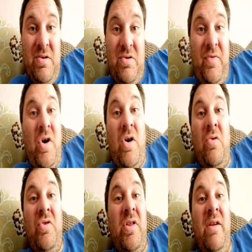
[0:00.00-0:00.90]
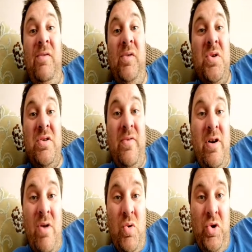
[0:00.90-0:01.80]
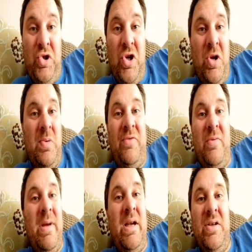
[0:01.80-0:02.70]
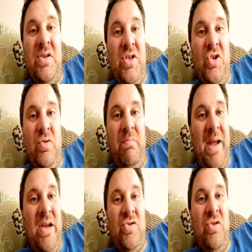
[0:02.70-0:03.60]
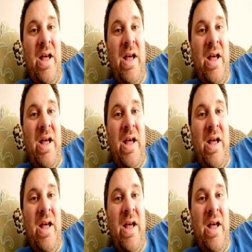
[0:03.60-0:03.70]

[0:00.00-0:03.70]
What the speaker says: So if you're under the influence of an emotion and you have to make a decision based under